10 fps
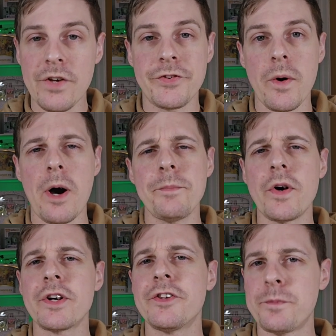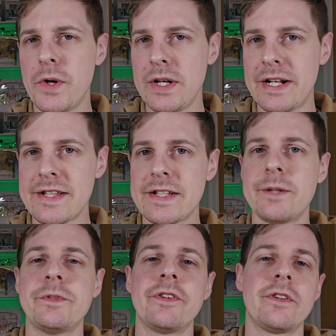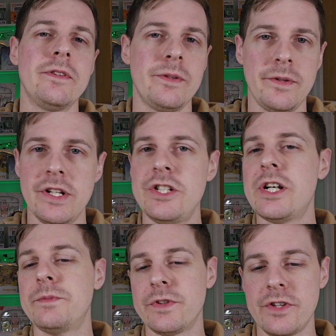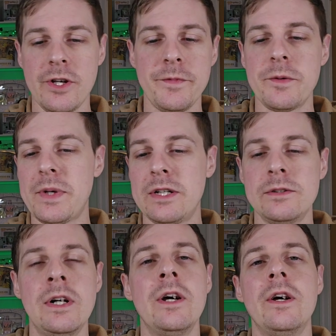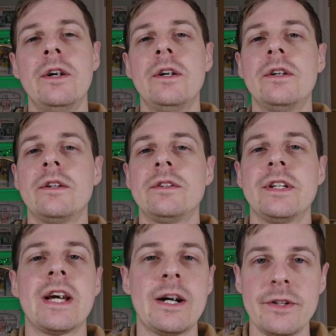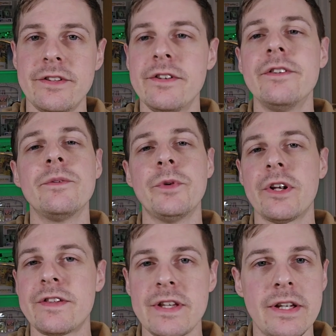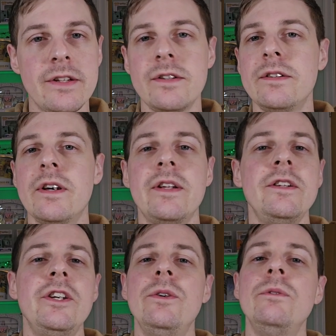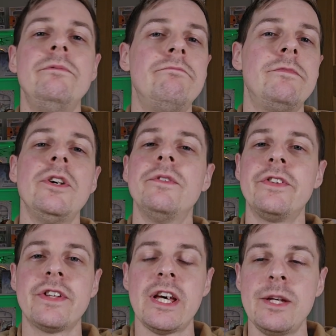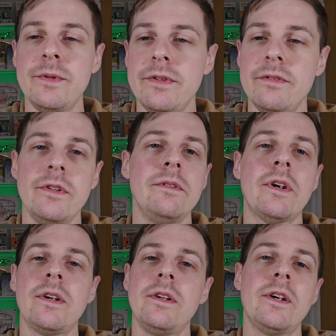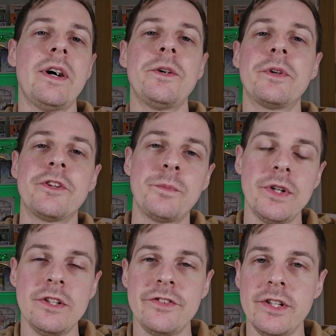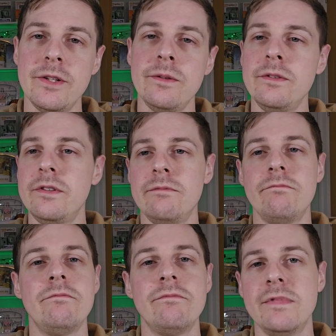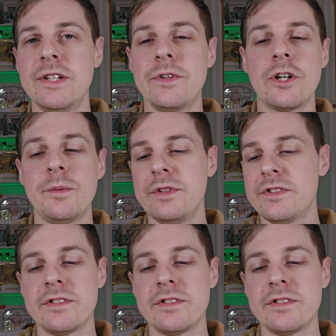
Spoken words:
So I'm not going to spoil anything. I'm just going to talk in general terms about the characters and what I think. And you do the same. You know, I don't want to spoil it for you. Leave a comment.